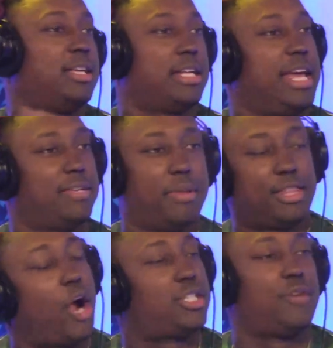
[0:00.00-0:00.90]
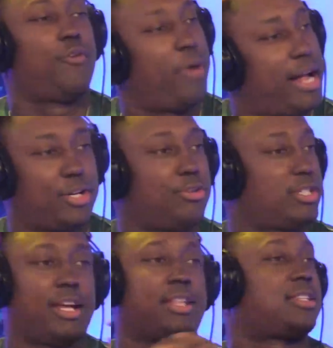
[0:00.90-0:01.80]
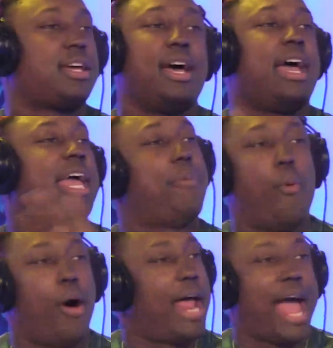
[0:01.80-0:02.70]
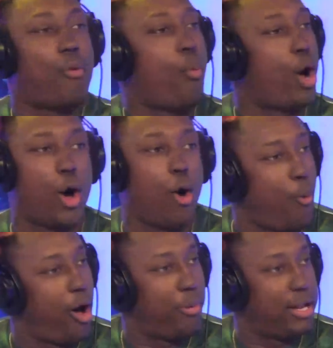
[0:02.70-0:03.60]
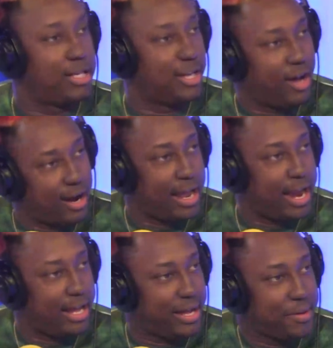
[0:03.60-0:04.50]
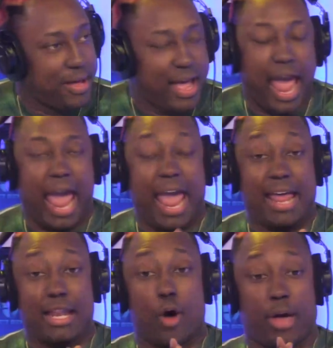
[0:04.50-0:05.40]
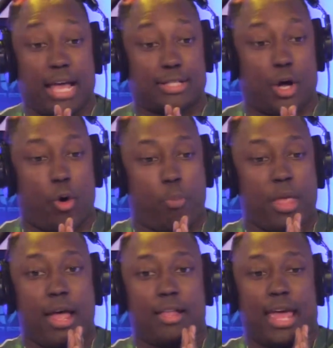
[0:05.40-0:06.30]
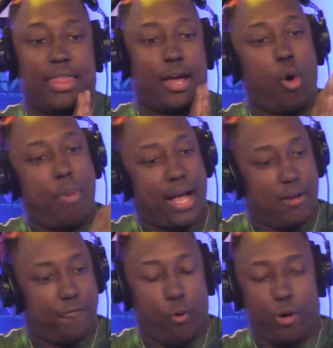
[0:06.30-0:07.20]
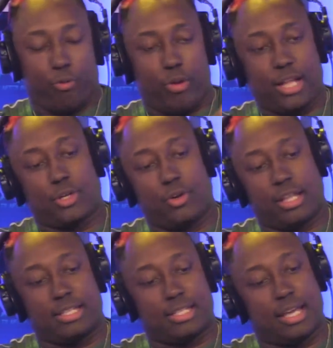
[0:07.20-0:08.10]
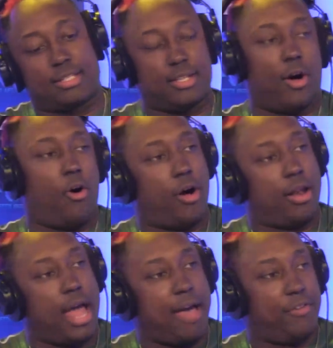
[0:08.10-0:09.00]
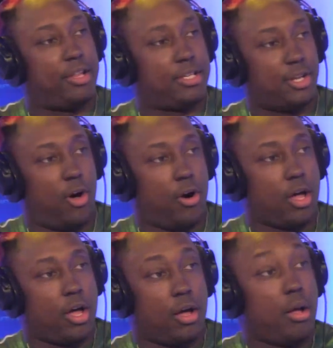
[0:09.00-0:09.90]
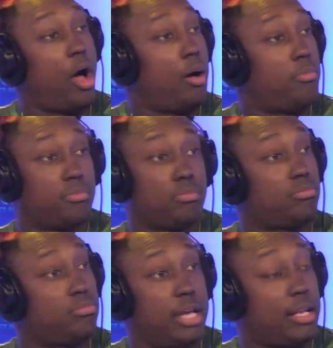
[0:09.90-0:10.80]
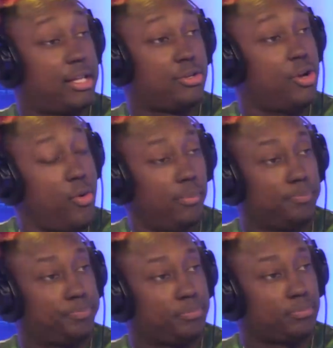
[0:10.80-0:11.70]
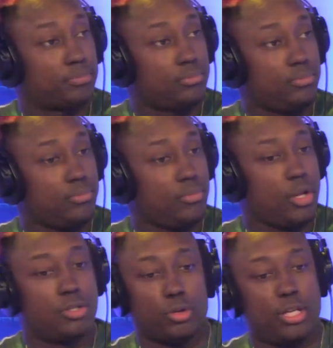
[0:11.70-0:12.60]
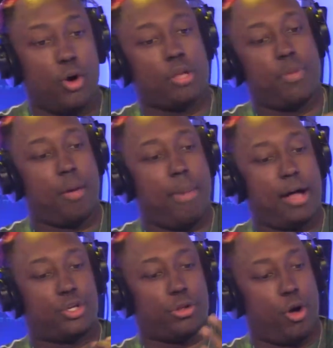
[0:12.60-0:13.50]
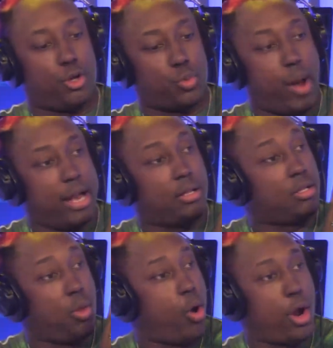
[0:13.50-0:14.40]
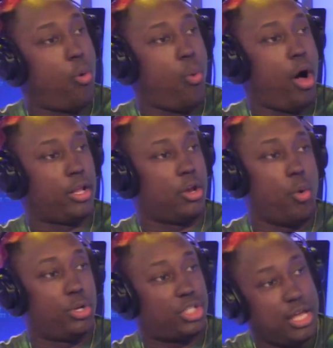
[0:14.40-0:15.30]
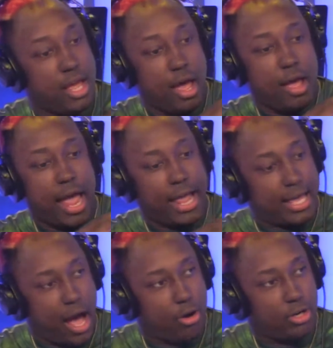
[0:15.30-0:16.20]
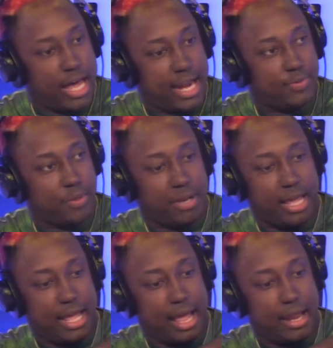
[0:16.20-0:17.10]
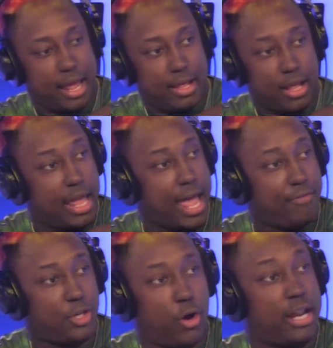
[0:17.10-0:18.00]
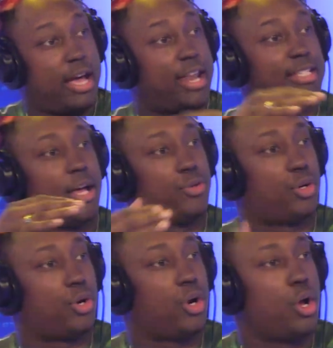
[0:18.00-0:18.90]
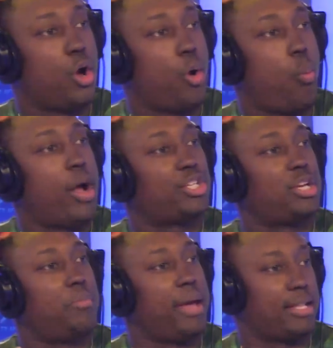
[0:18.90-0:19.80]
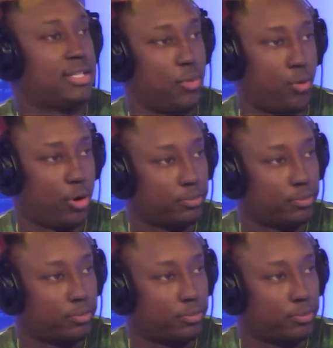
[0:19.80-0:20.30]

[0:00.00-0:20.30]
He's been thirsty for Rachel since he's been wanting to have a one-on-one with this young lady. Yeah. Okay, so they go back and forth. Rachel insists on having this talk. Dick lets her do it. Yeah. So talk to me about your thoughts when the one-on-one, you know, when she encounters Adamson and they have a talk, and he kind of tells her what she means to the world.